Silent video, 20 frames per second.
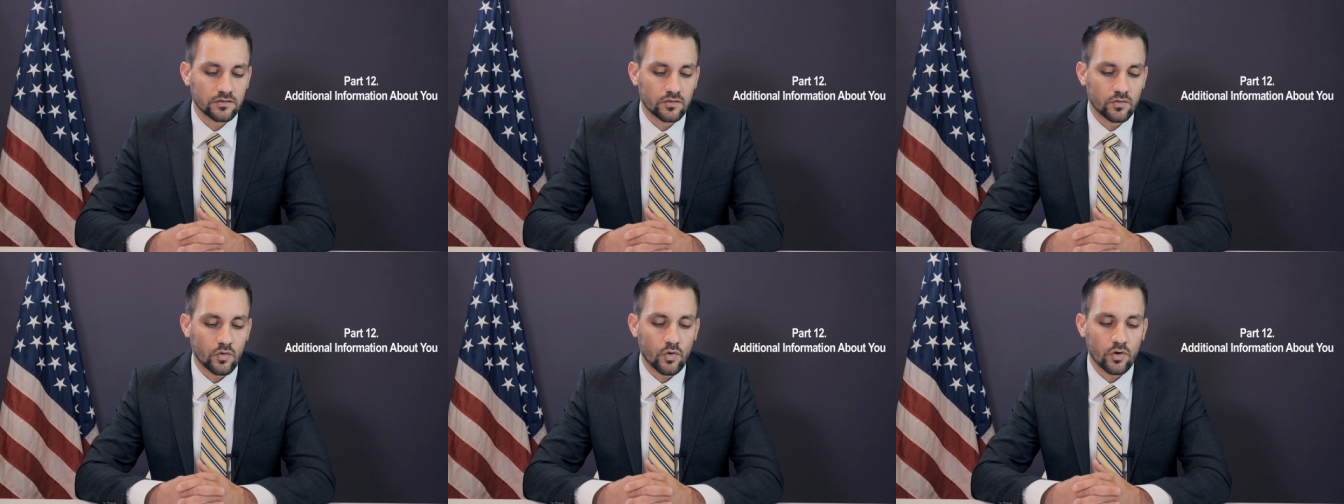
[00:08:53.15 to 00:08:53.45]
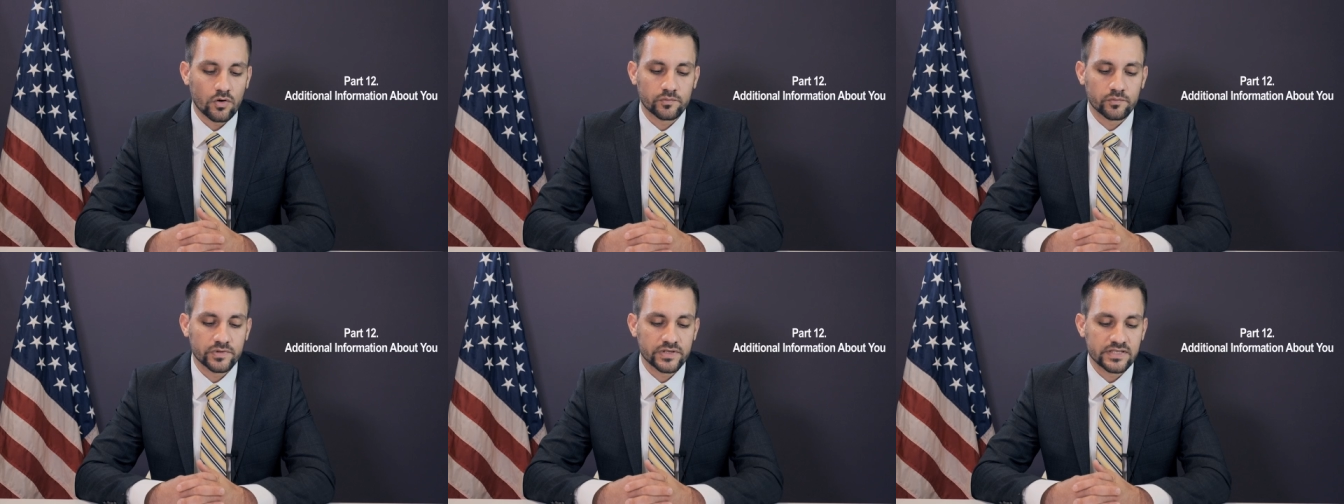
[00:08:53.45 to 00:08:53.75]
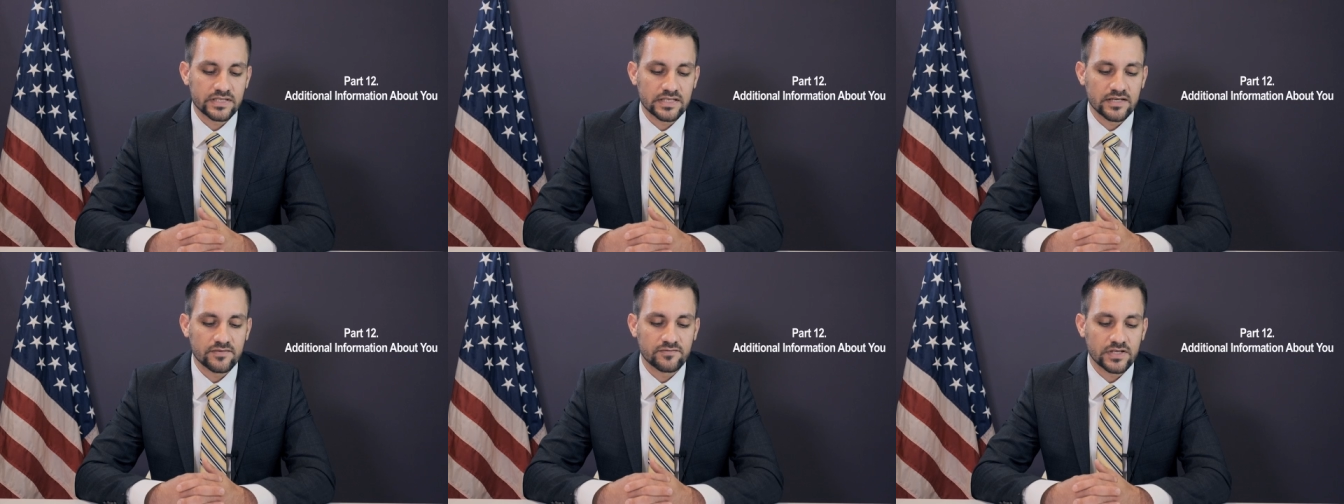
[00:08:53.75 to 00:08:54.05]
or
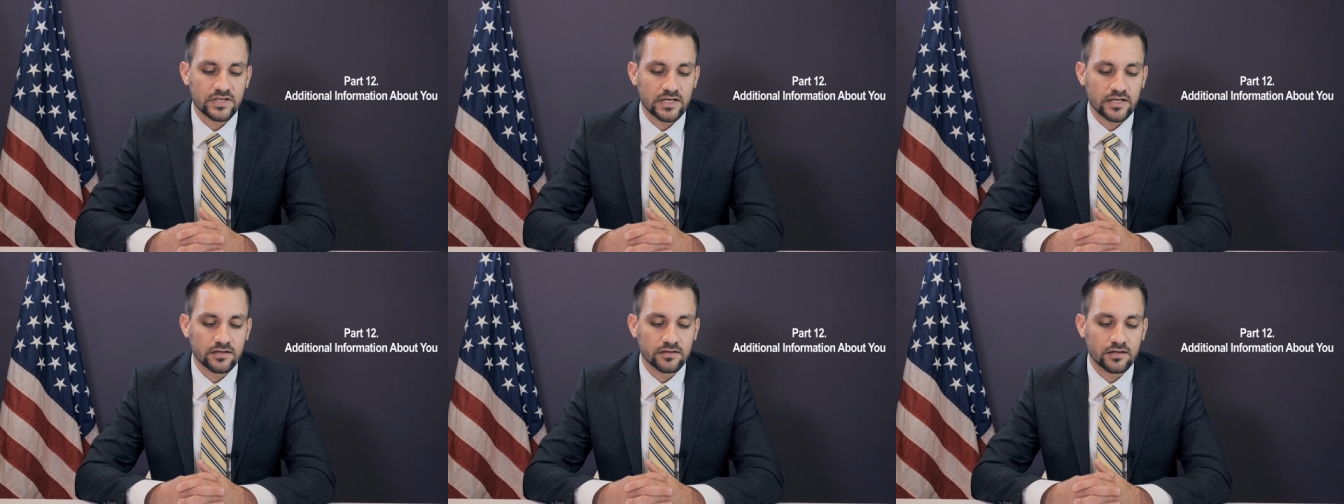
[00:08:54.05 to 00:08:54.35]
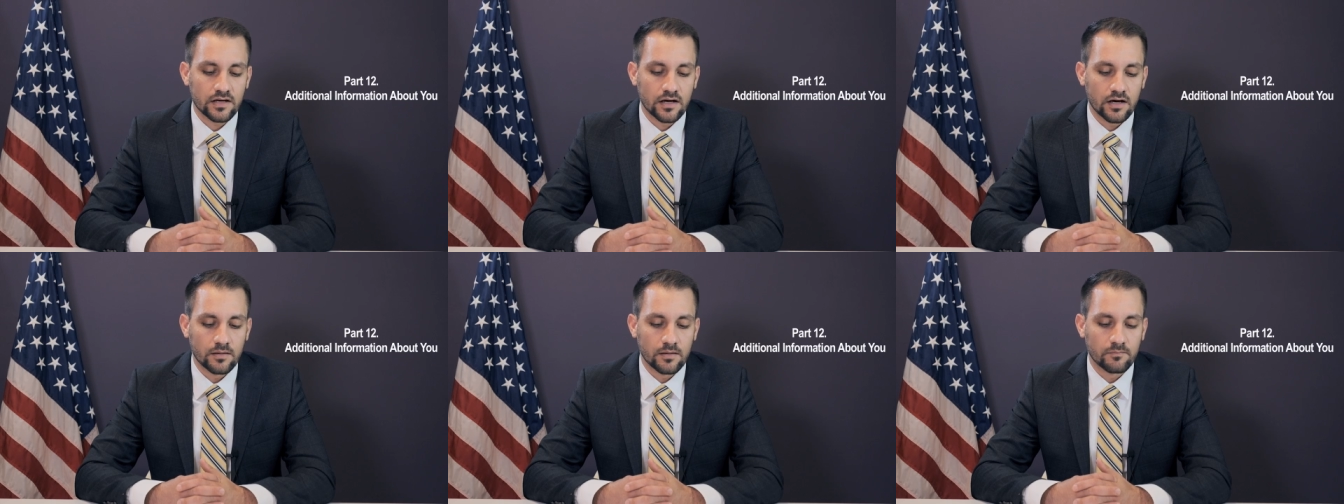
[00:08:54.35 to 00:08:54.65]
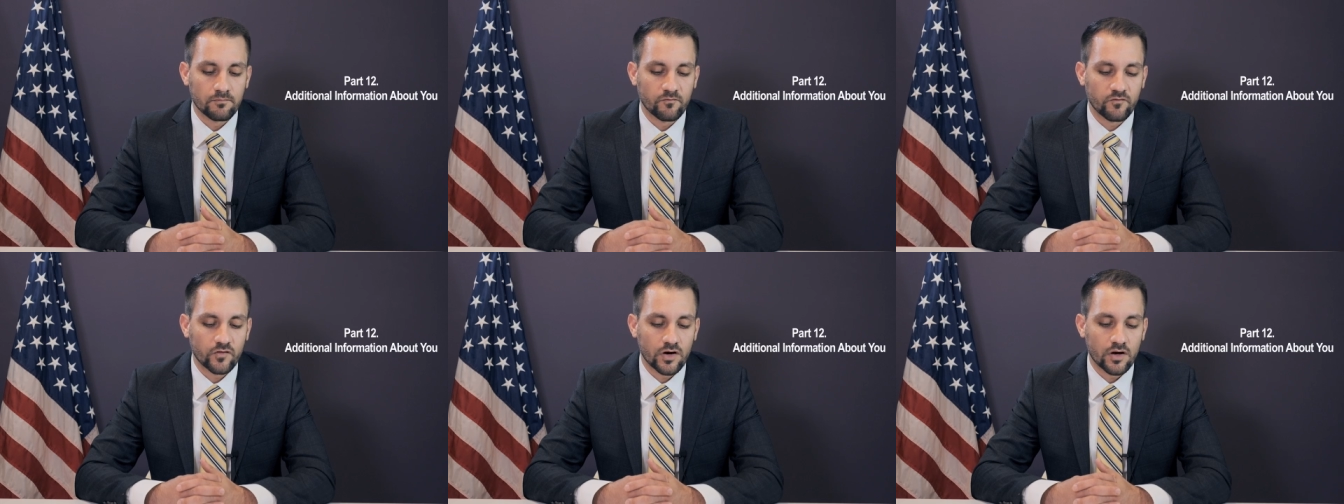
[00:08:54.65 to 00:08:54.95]
received
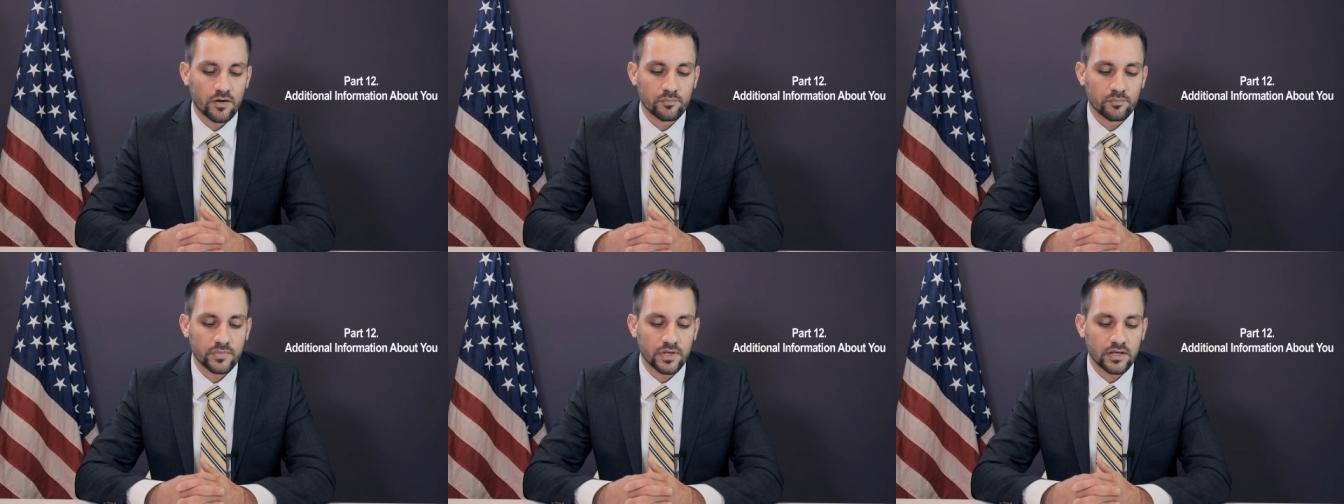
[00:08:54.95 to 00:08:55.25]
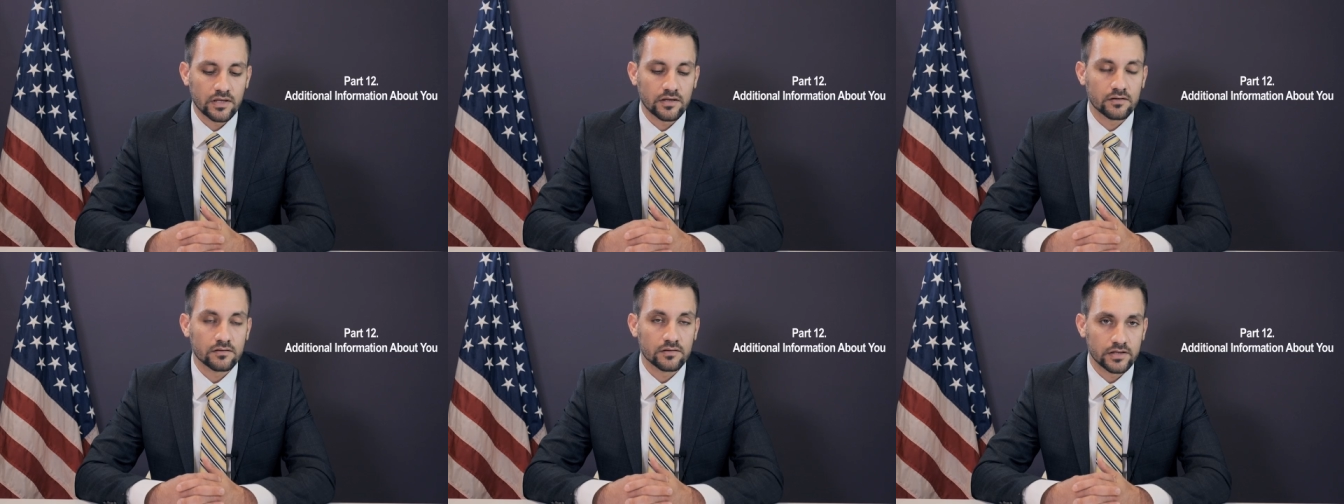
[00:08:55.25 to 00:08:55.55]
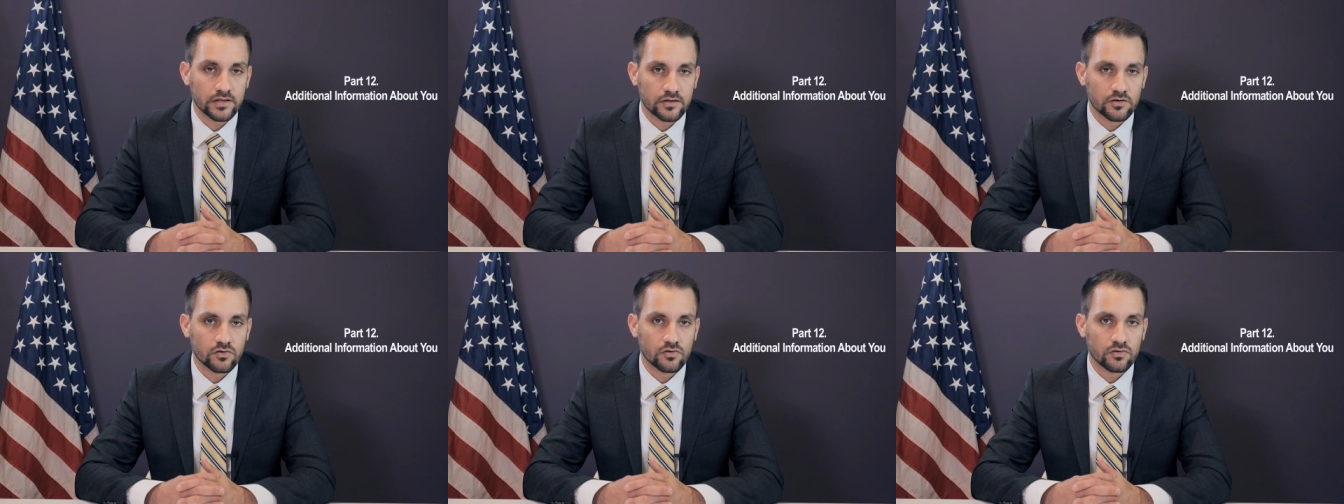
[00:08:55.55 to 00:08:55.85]
income from
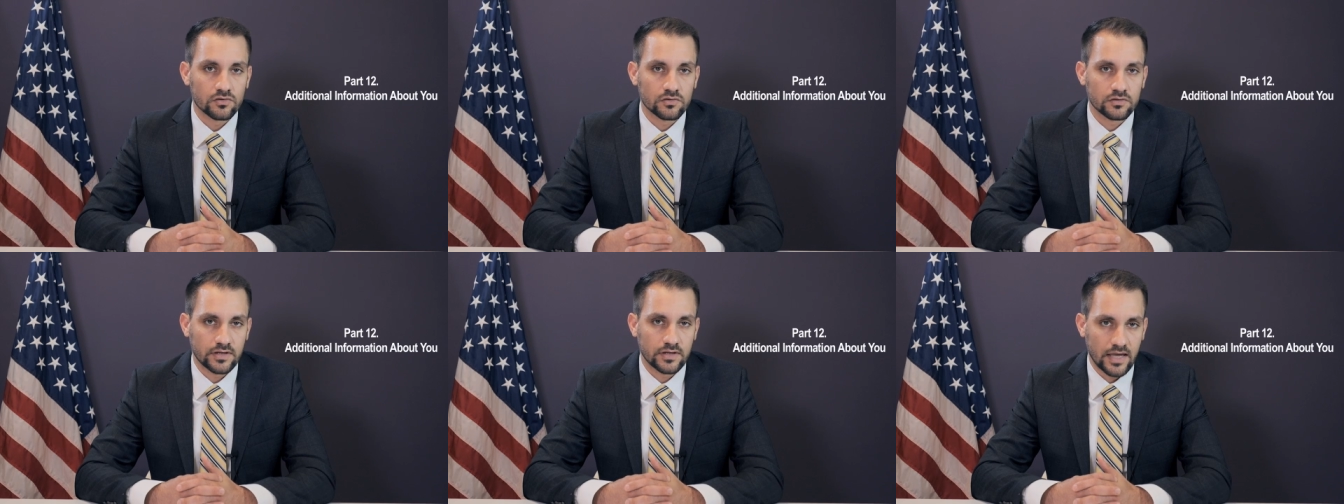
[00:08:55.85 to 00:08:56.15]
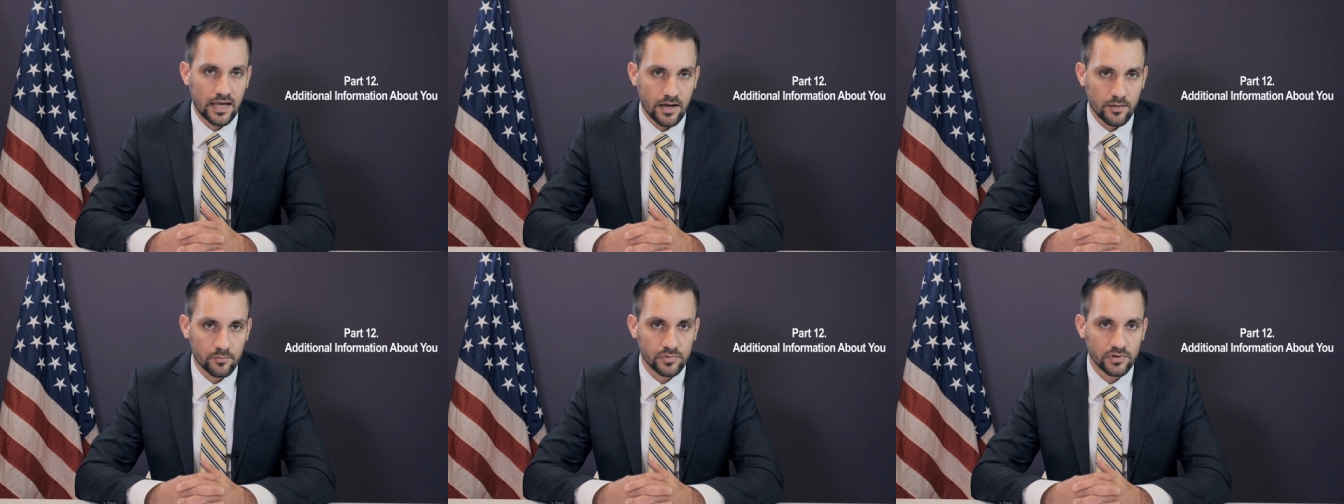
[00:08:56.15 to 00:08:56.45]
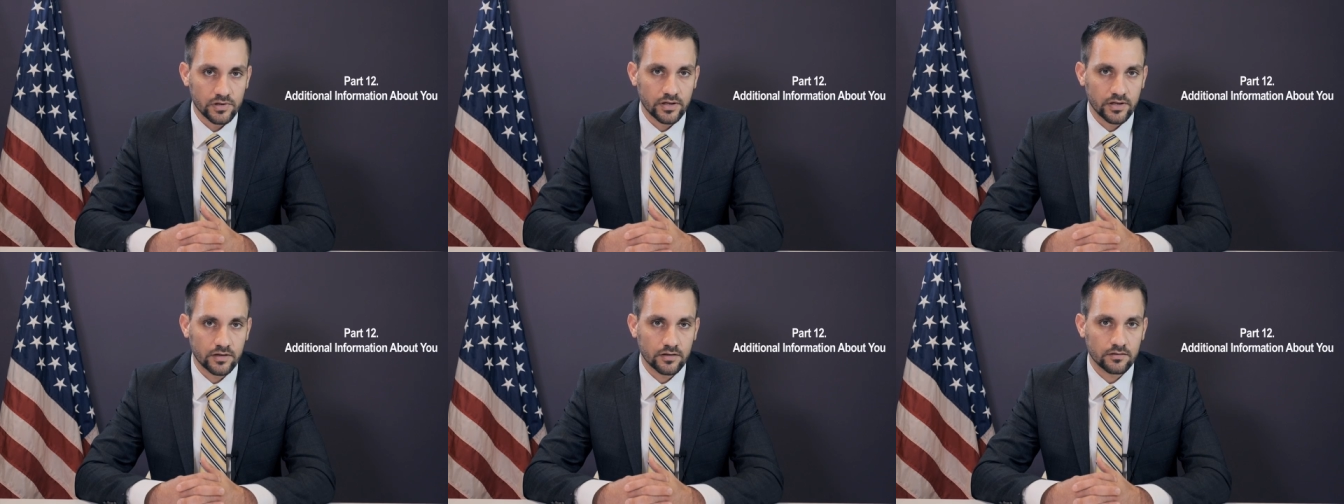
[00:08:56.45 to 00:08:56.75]
illegal
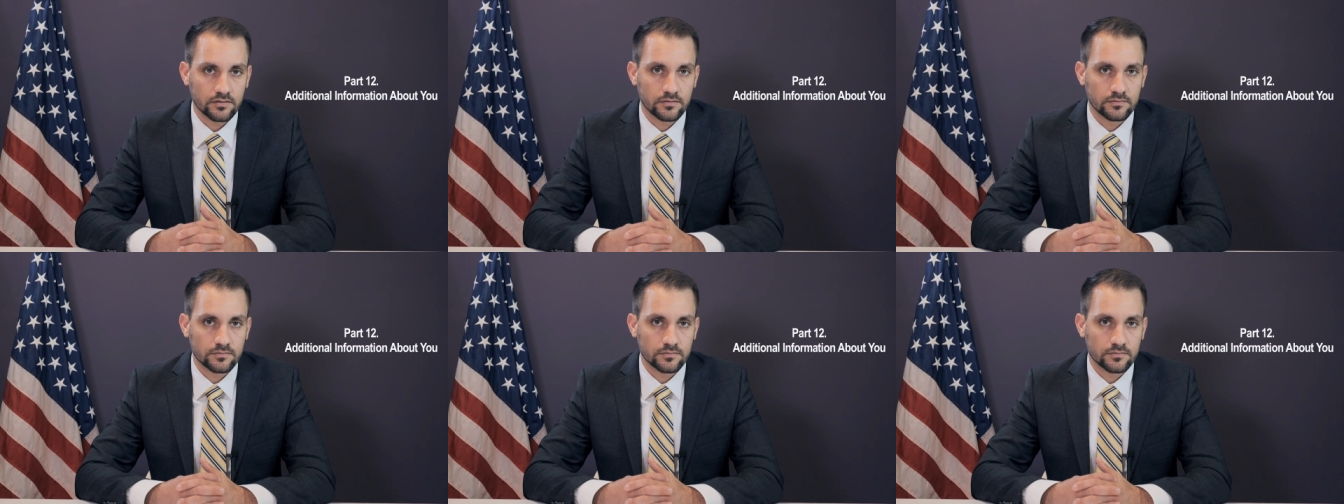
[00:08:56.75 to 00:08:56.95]
gambling?